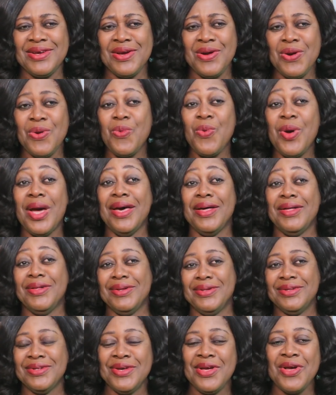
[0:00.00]

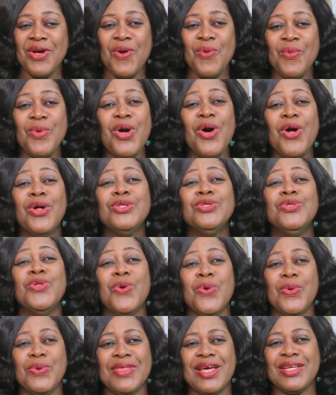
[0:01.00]
Well, we all
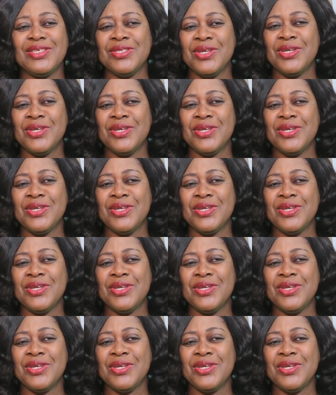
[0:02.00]
know that